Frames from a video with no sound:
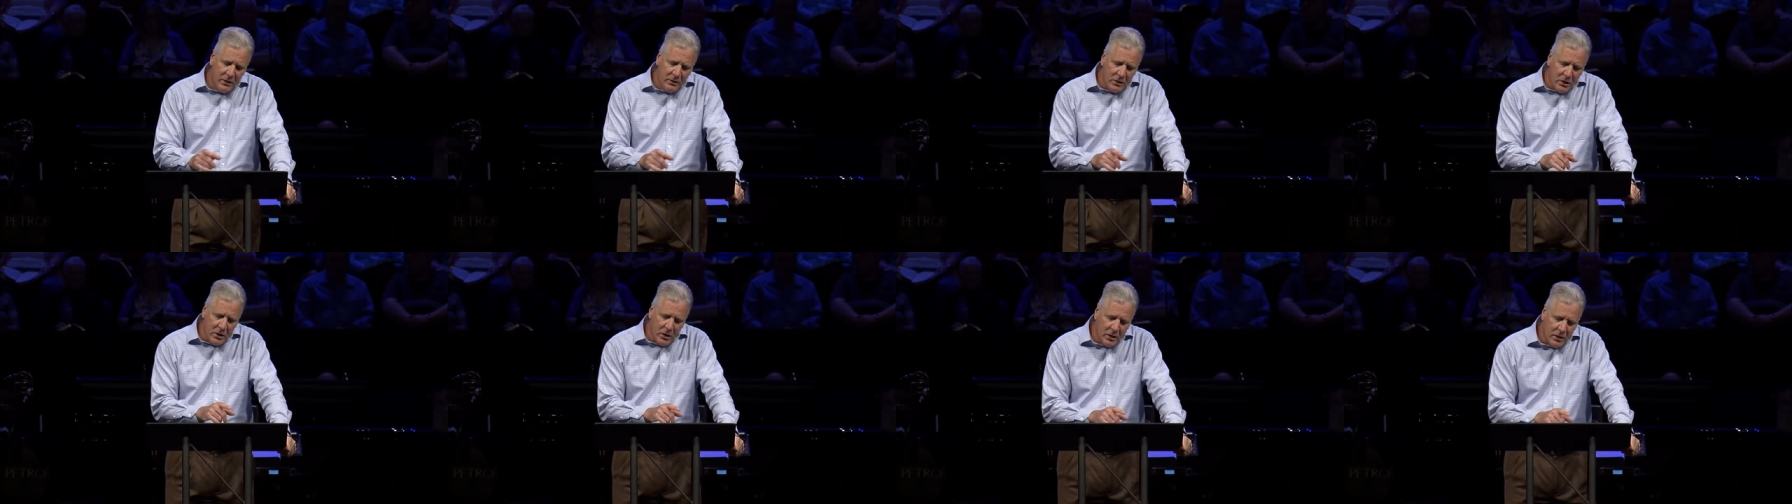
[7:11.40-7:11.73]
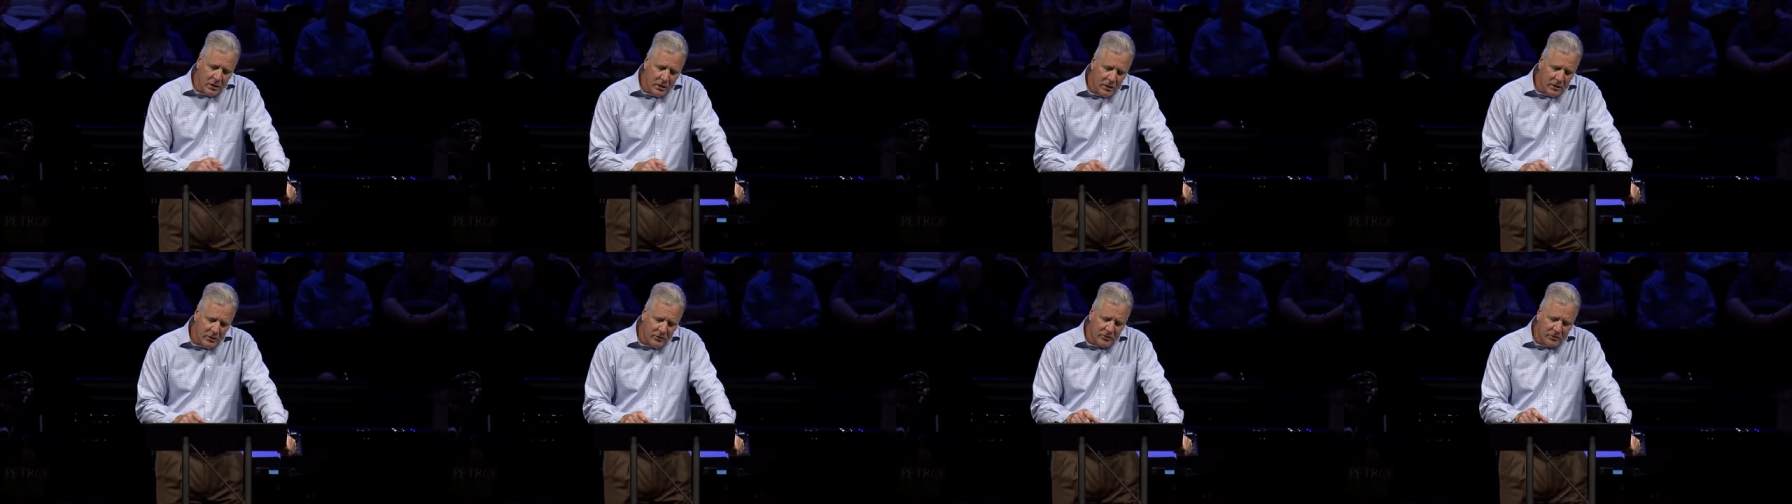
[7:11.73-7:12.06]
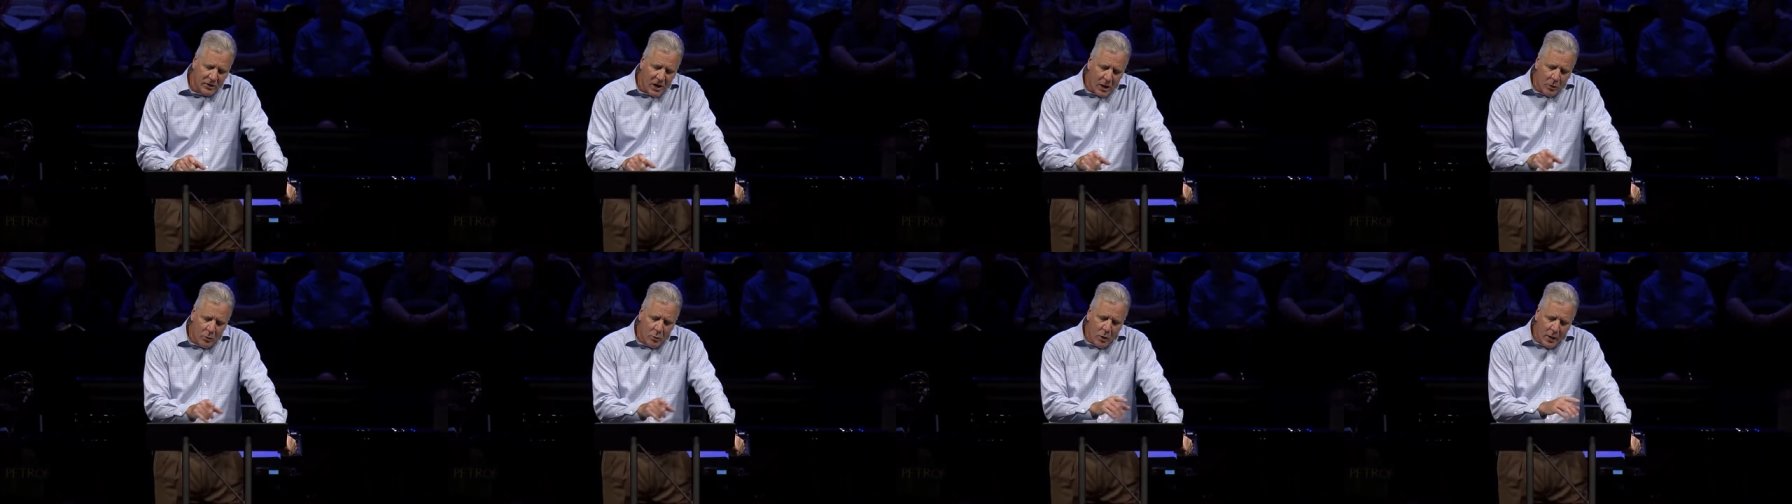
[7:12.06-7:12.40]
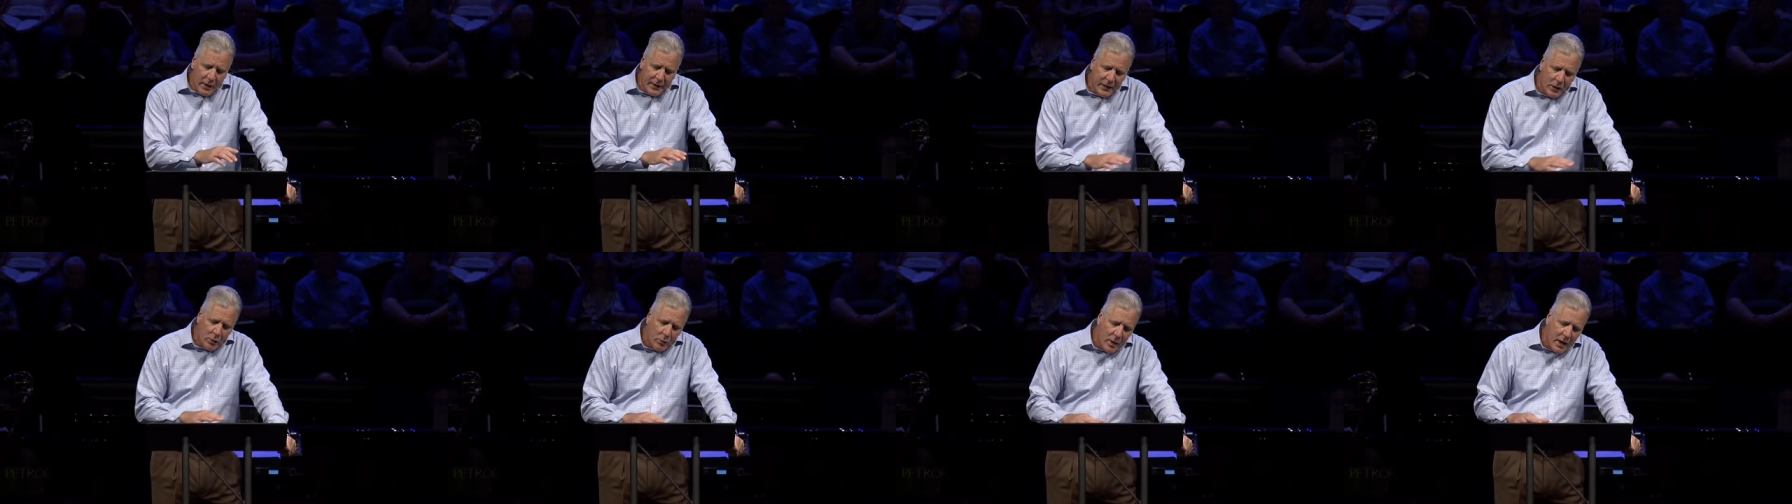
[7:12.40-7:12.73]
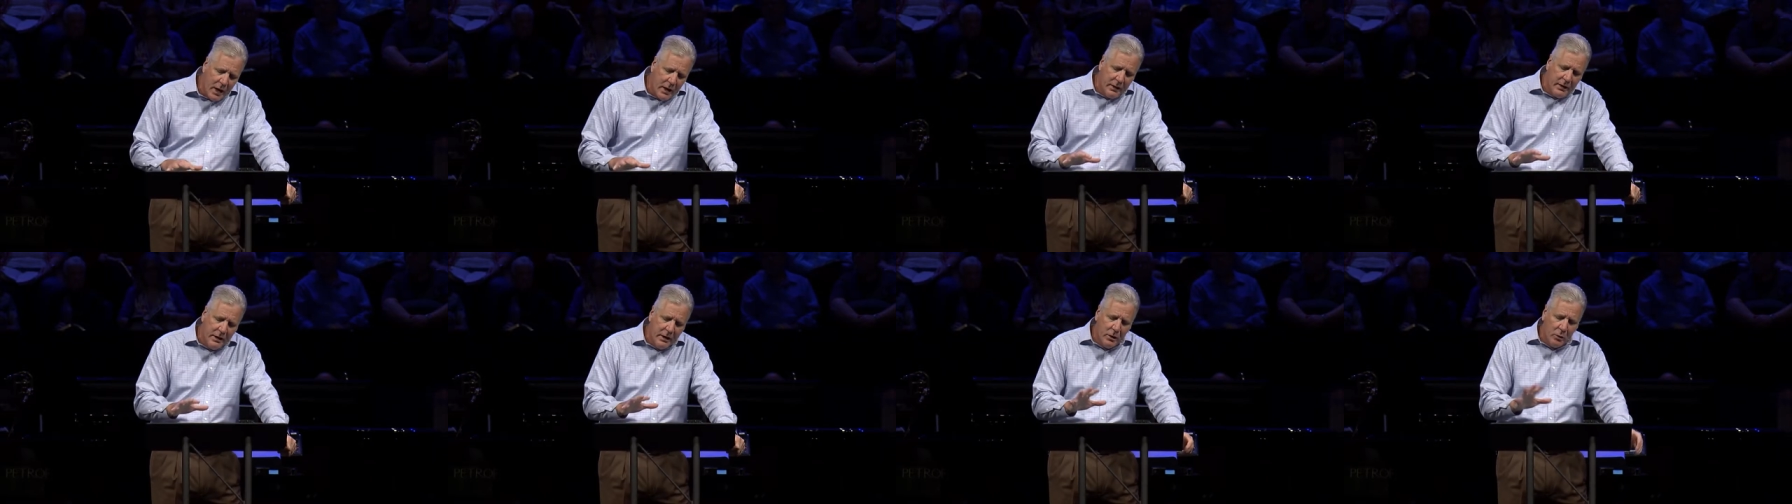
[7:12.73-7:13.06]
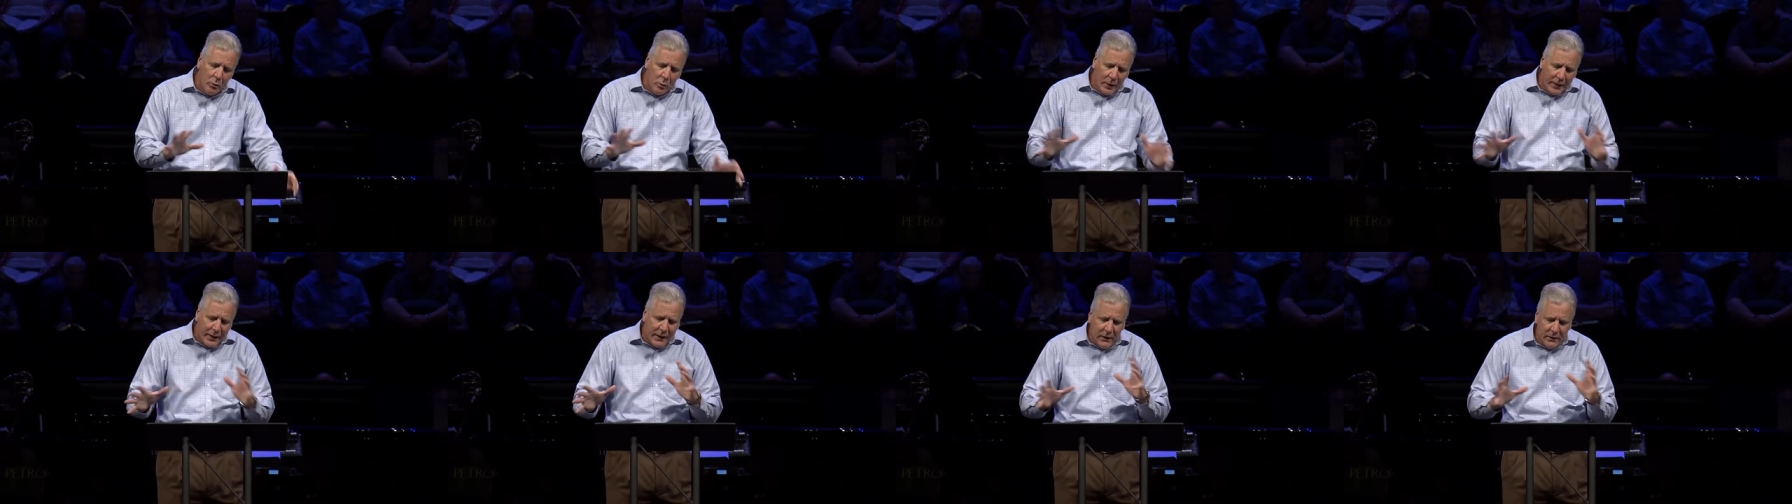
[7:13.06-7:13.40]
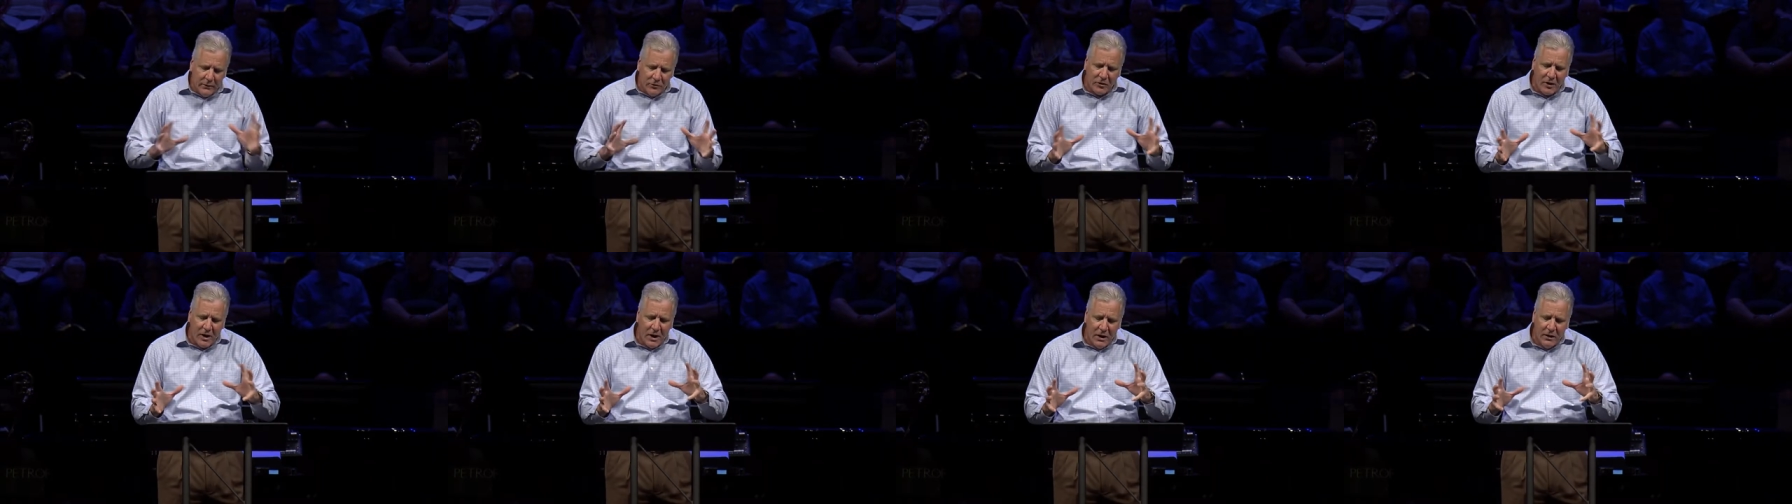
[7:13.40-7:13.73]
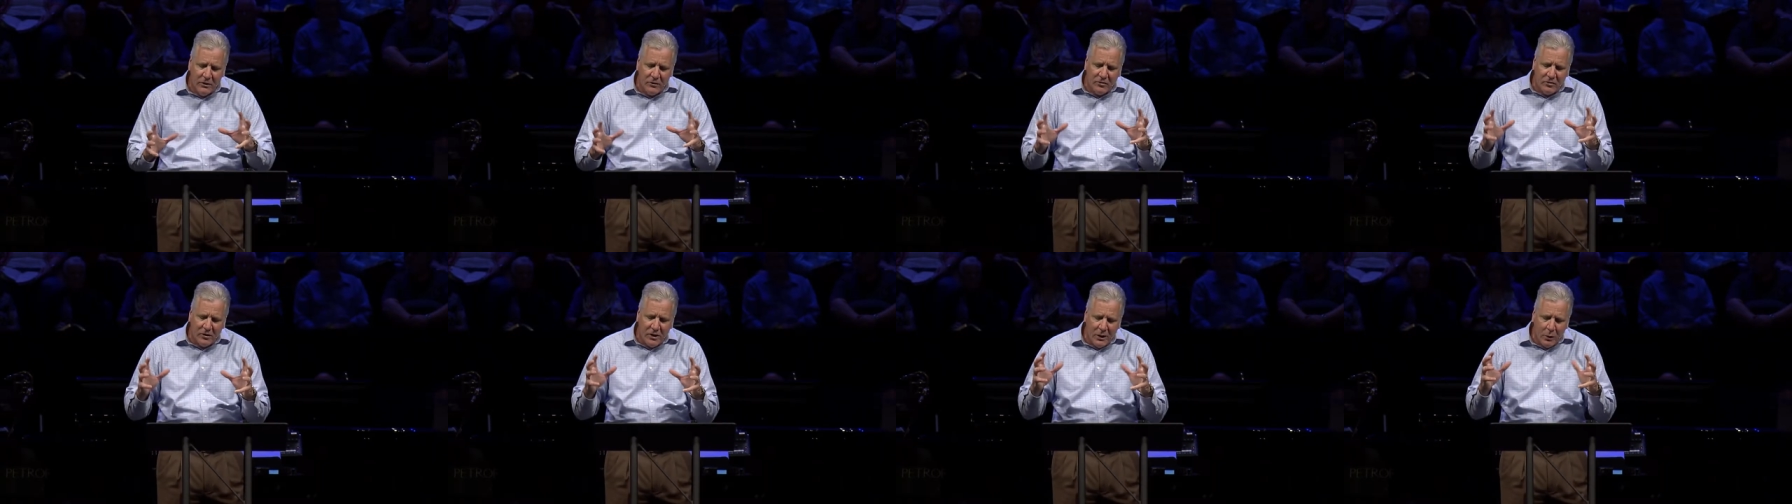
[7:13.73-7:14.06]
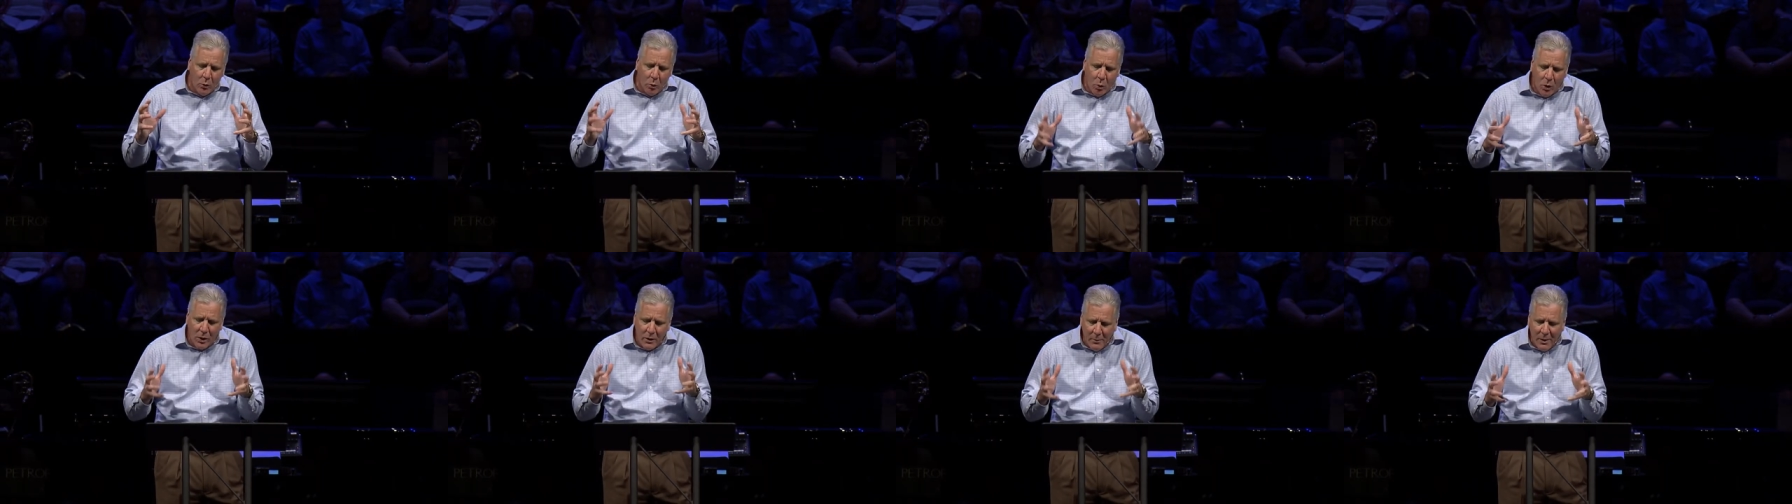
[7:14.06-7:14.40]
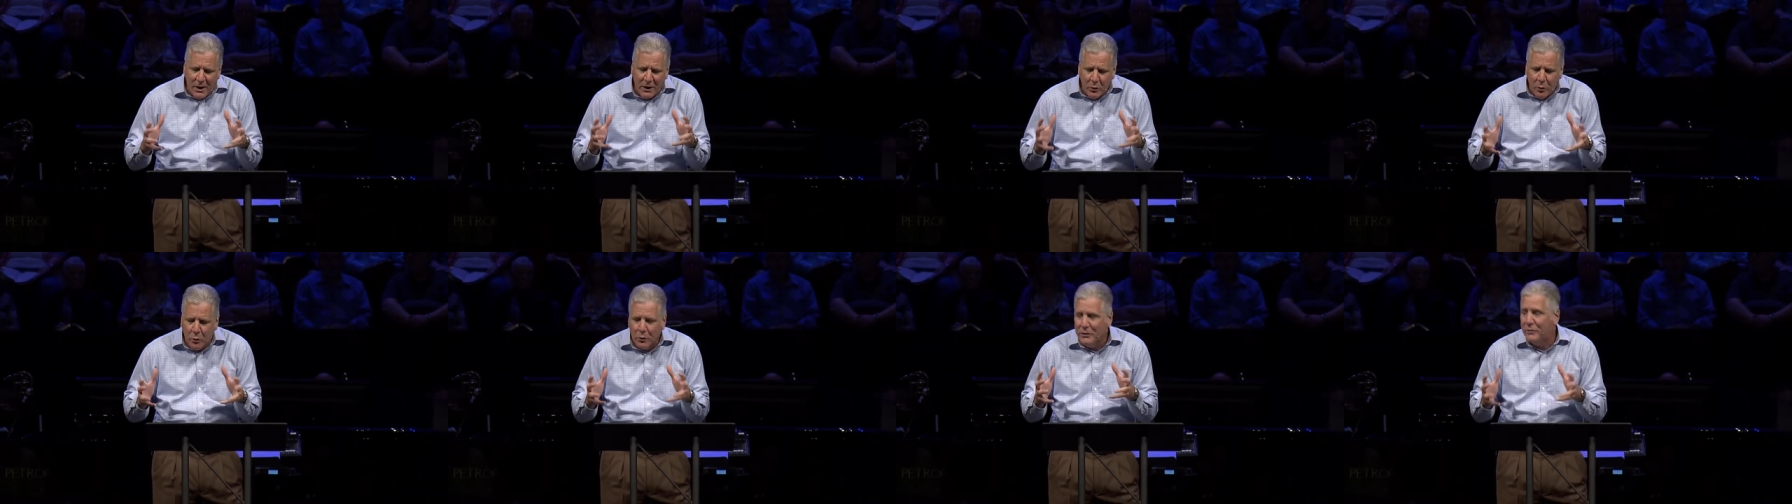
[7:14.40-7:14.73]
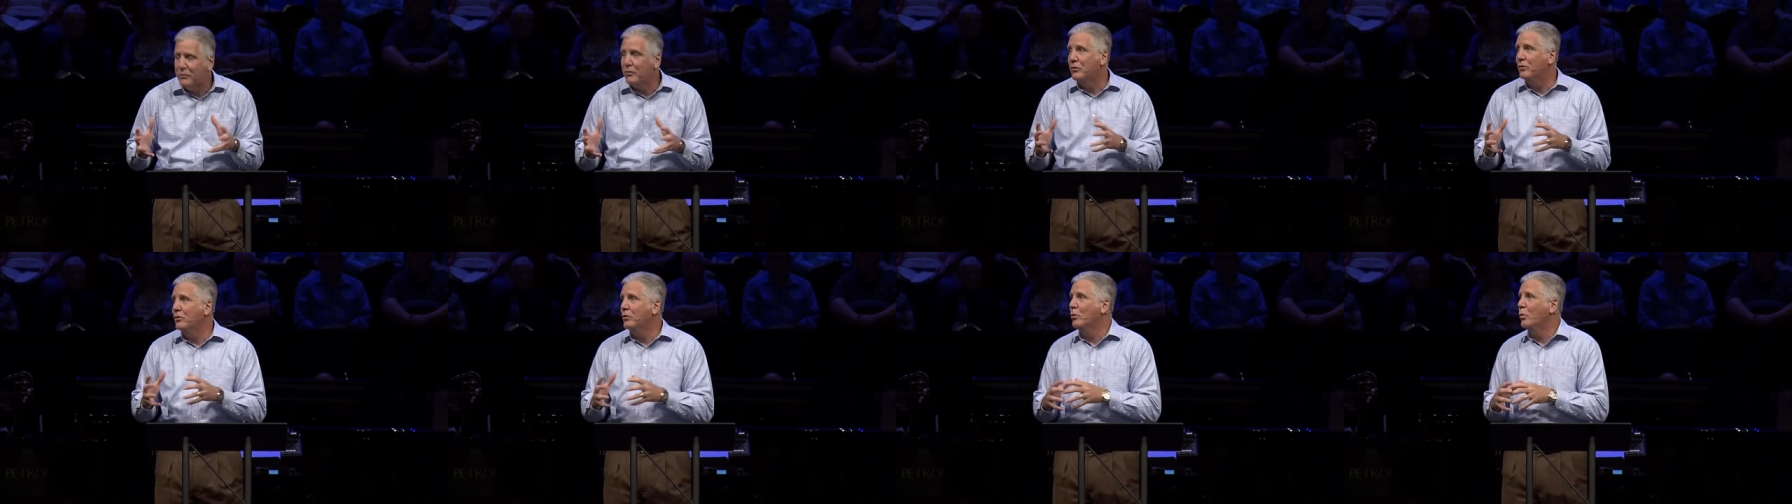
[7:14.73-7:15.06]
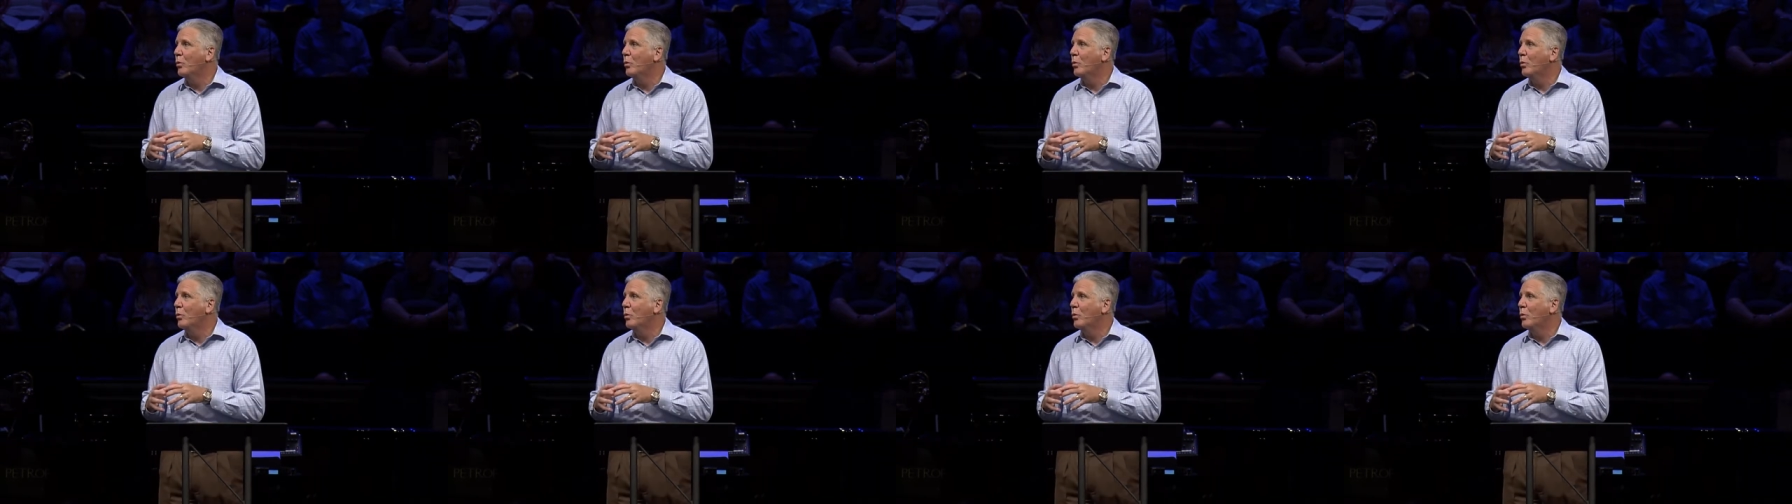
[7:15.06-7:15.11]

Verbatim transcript: is not running around here wringing his hands saying, What am I going to do?